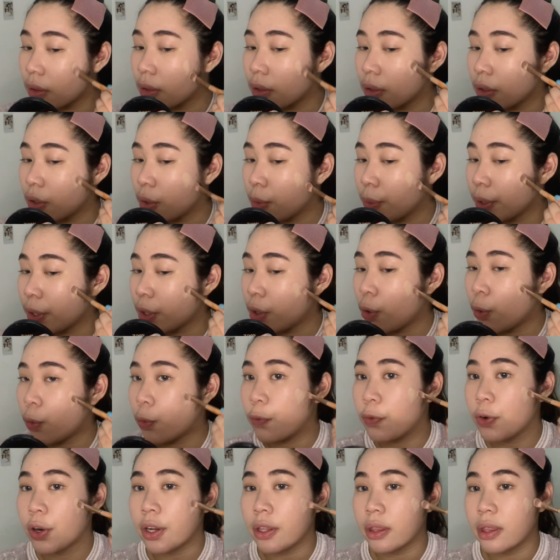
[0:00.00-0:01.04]
Going
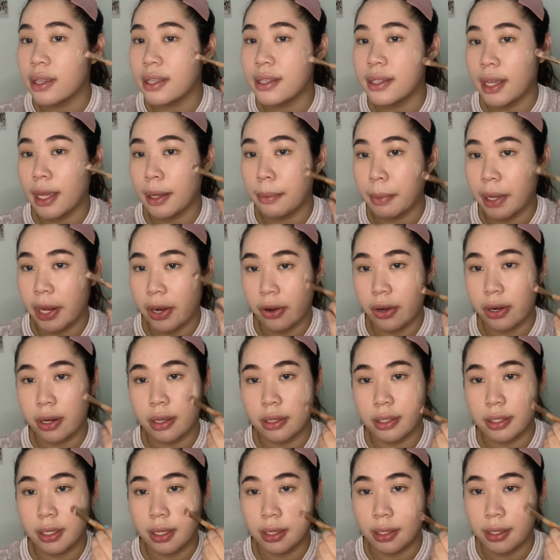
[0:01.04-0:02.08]
over the same
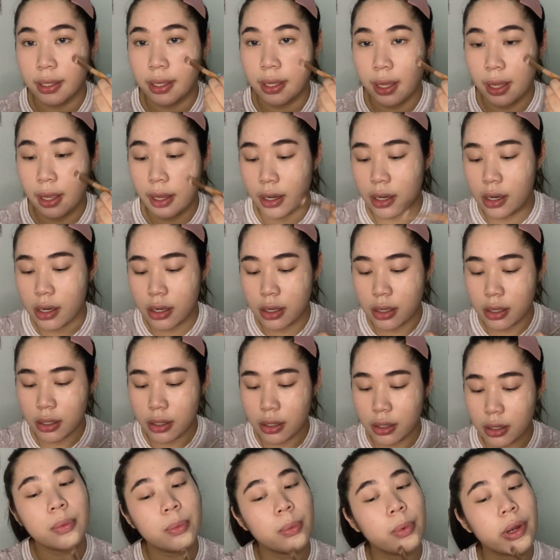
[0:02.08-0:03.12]
areas again
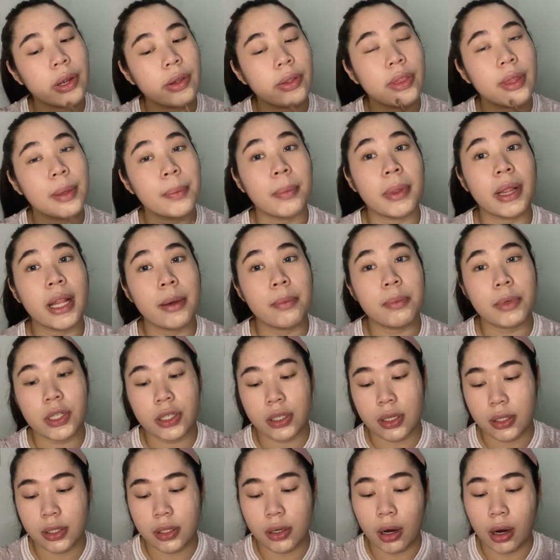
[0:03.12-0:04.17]
where the
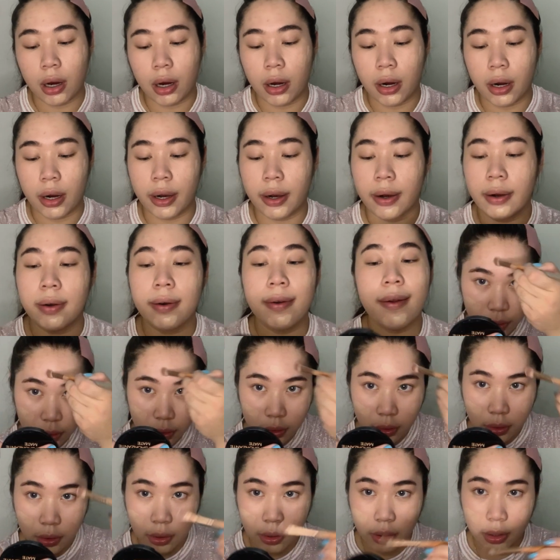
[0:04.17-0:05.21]
blemishes are,
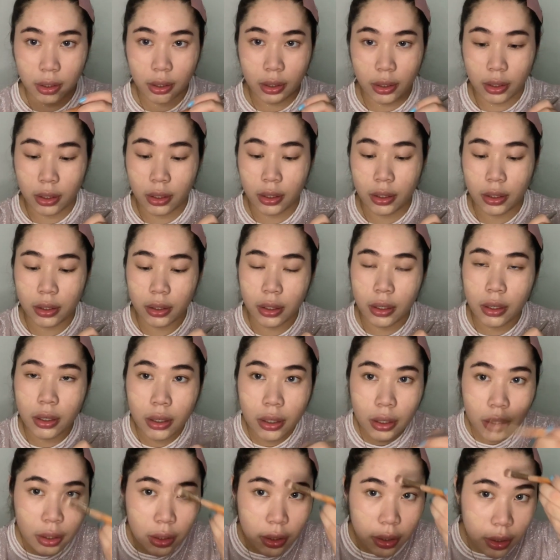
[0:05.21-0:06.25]
and
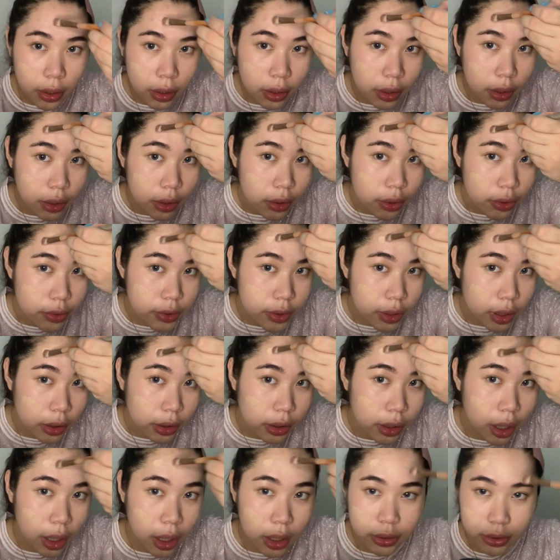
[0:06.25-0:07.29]
there's a
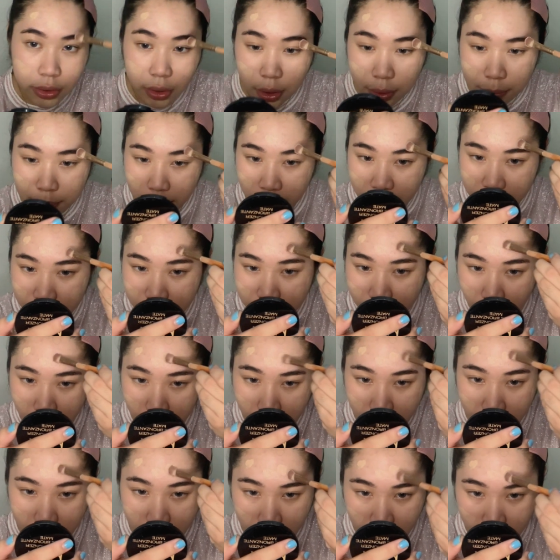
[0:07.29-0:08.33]
lot on my
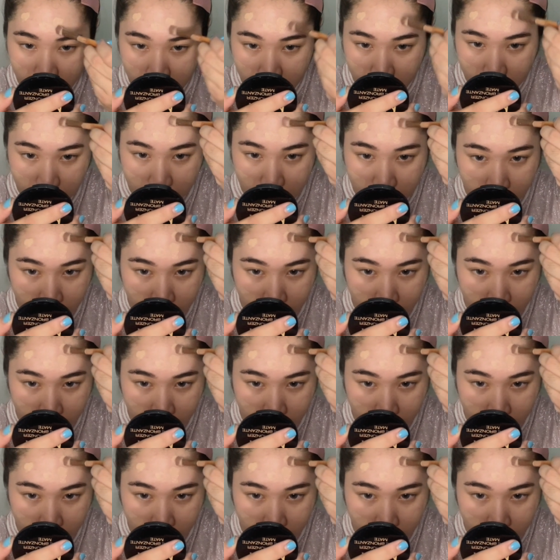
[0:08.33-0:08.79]
forehead.